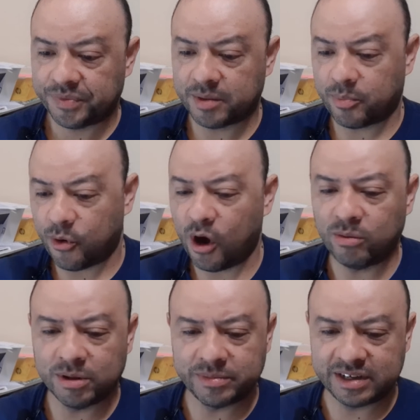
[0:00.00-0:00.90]
The
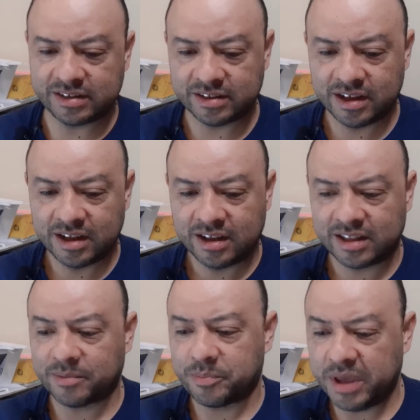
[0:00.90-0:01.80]
problem is
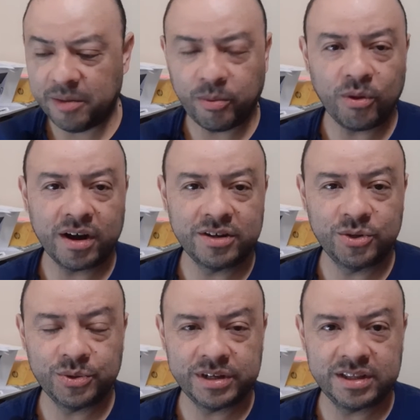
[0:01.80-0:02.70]
that people are
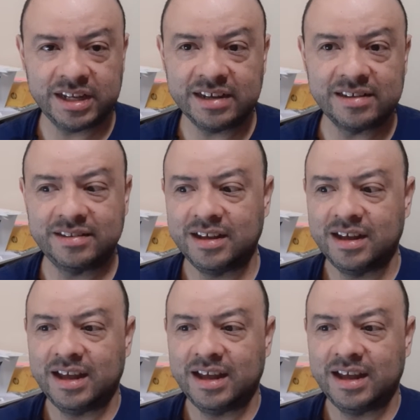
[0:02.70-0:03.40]
doing this